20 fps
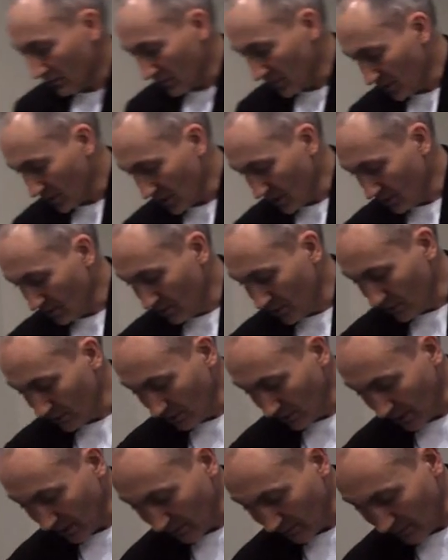um, of the time,
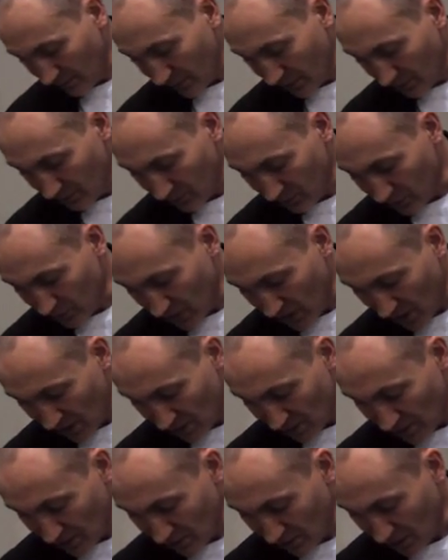you'll get a very good
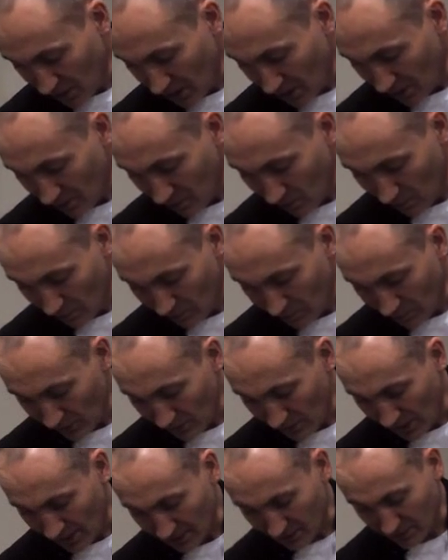change uh, with
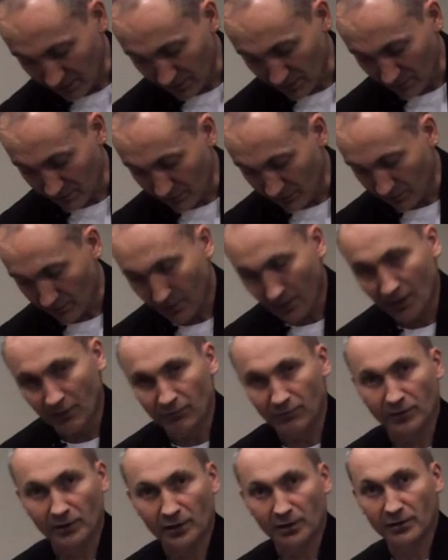no hassles if you
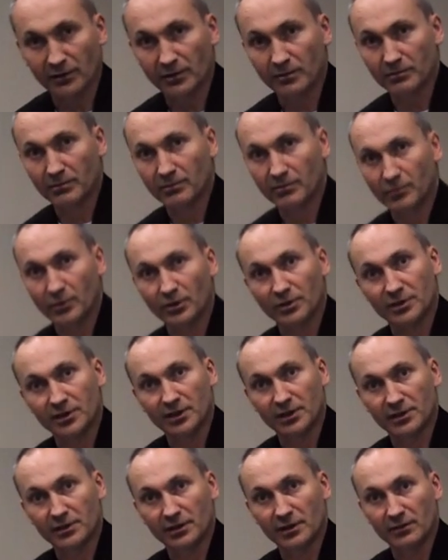follow the
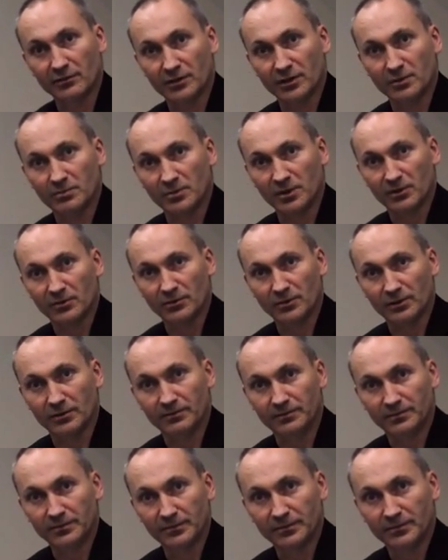process that I've just been
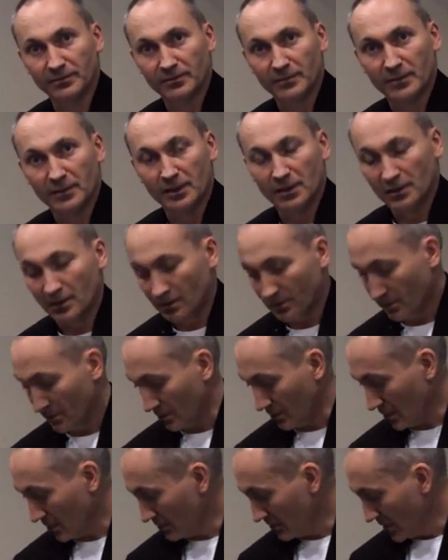through.
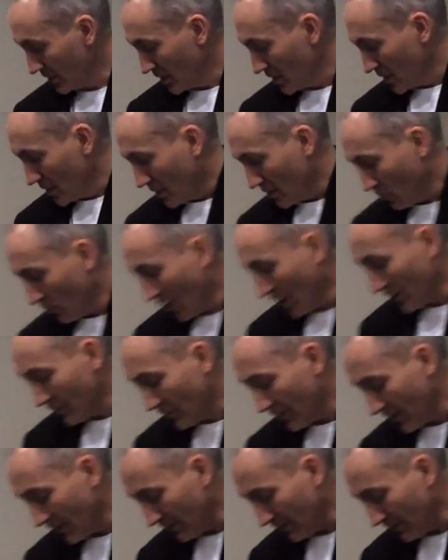Okay. One